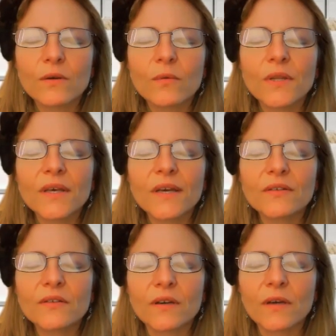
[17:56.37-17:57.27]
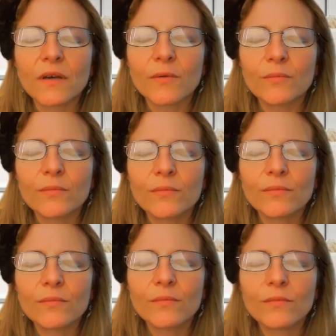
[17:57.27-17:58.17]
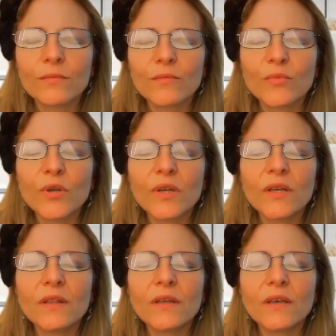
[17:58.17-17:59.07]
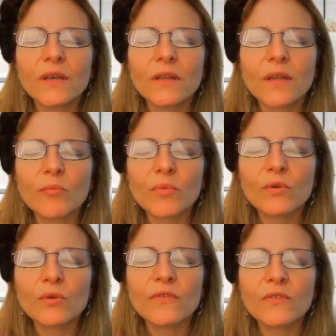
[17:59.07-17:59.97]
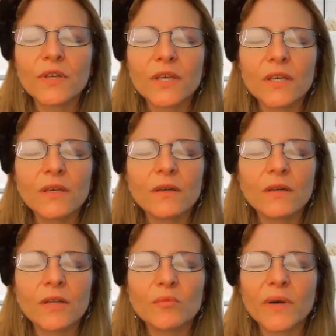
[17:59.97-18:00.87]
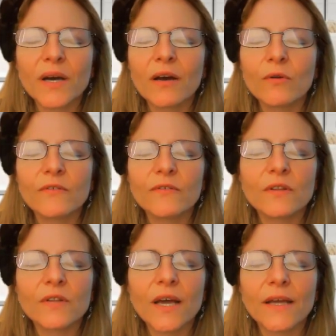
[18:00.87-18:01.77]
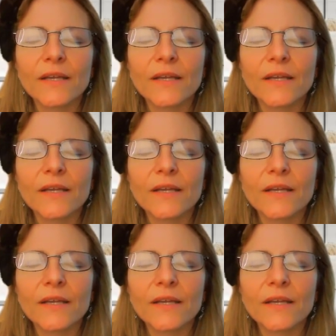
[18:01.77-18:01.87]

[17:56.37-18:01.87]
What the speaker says: One last time. Breathing in that beautiful, healing, powerful light.